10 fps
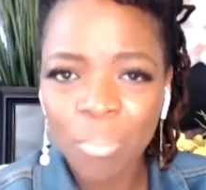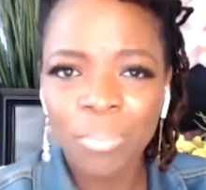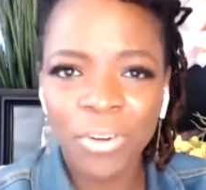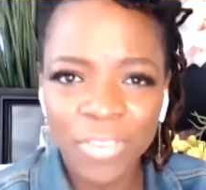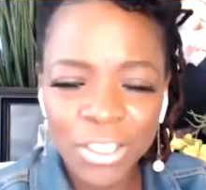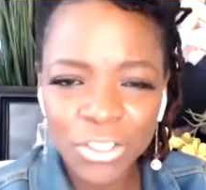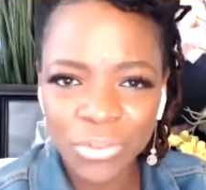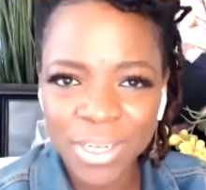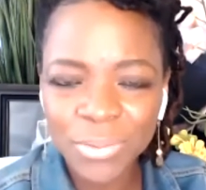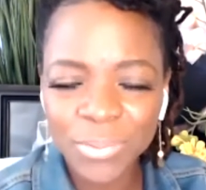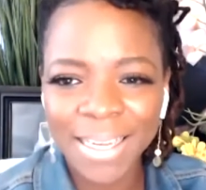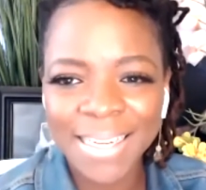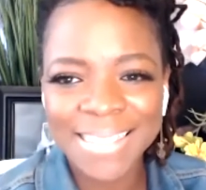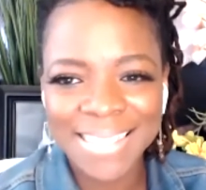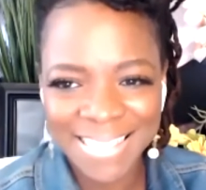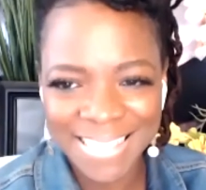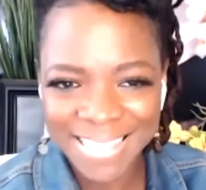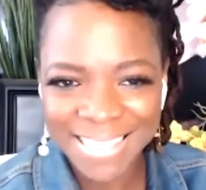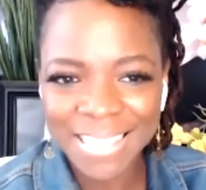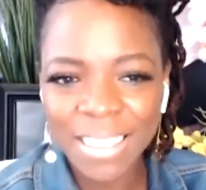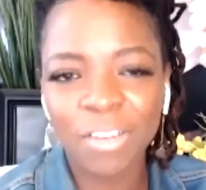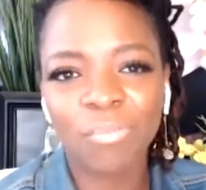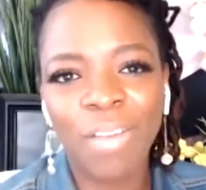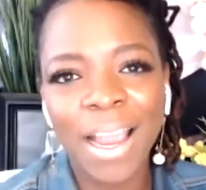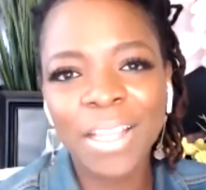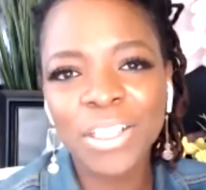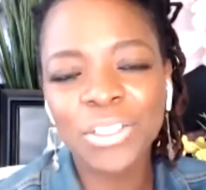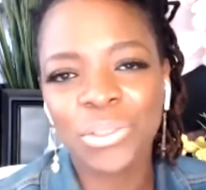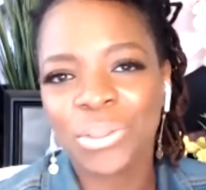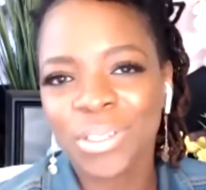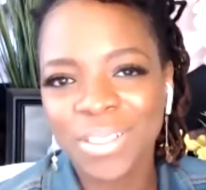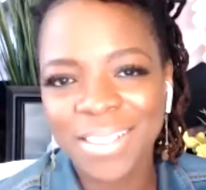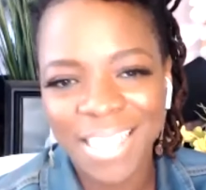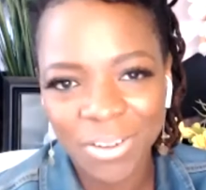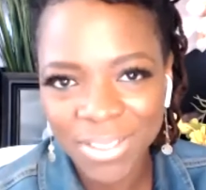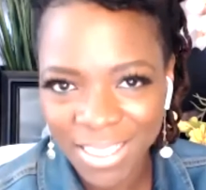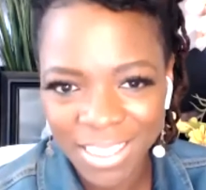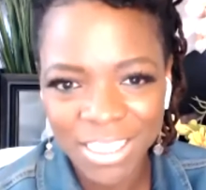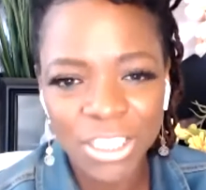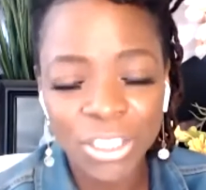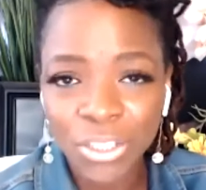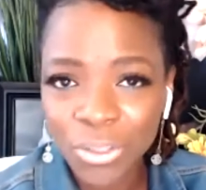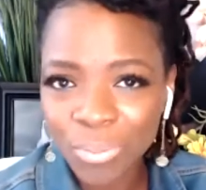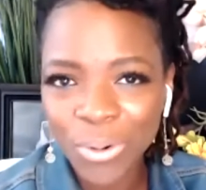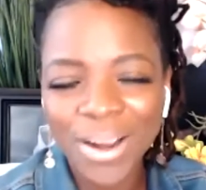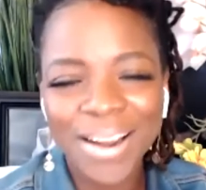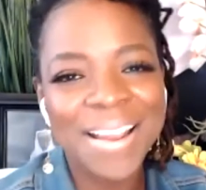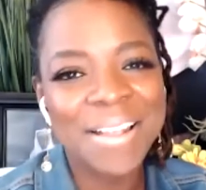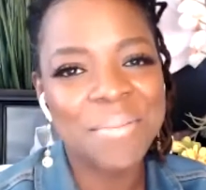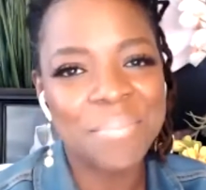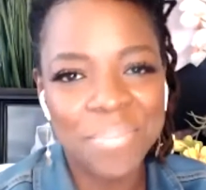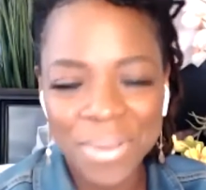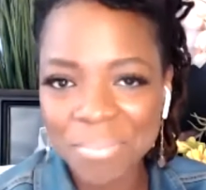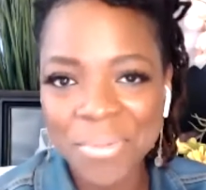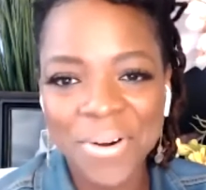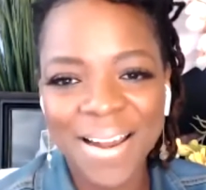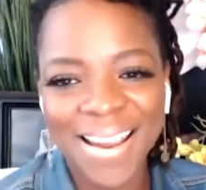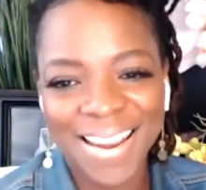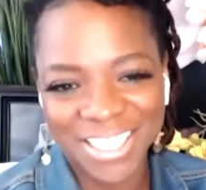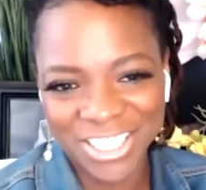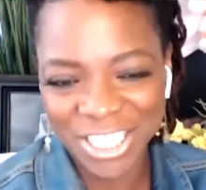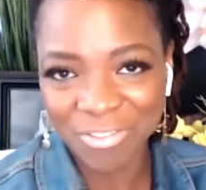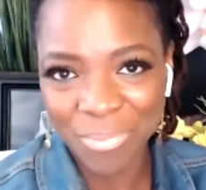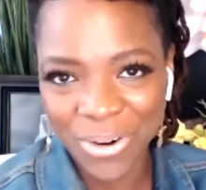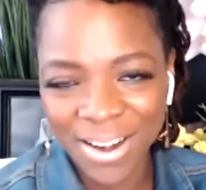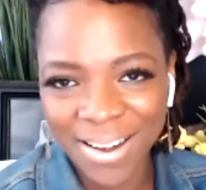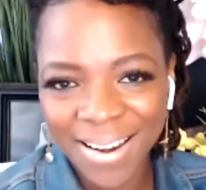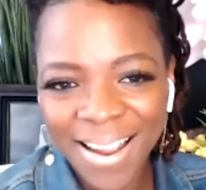prevent stress-related diseases, and find the tools they'll need to do more, be more, and achieve more.